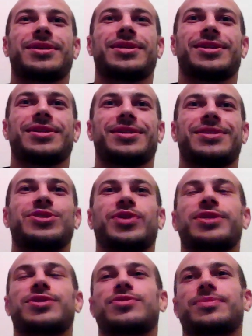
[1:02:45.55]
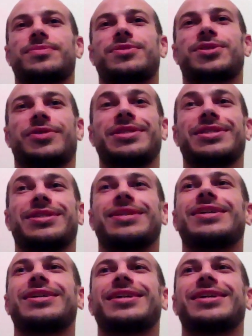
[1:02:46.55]
instructional. So
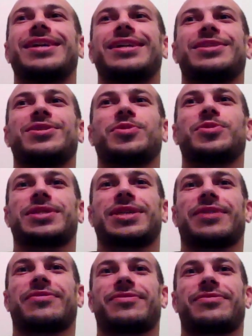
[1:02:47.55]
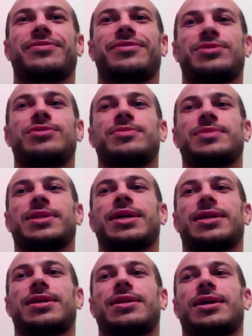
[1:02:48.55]
it's a little bit tough in terms of
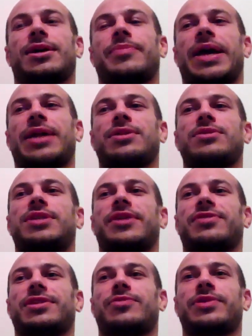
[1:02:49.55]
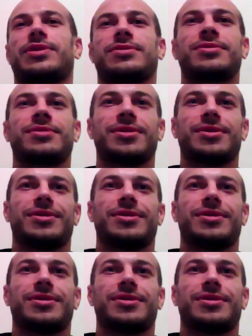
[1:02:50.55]
that, and definitely when you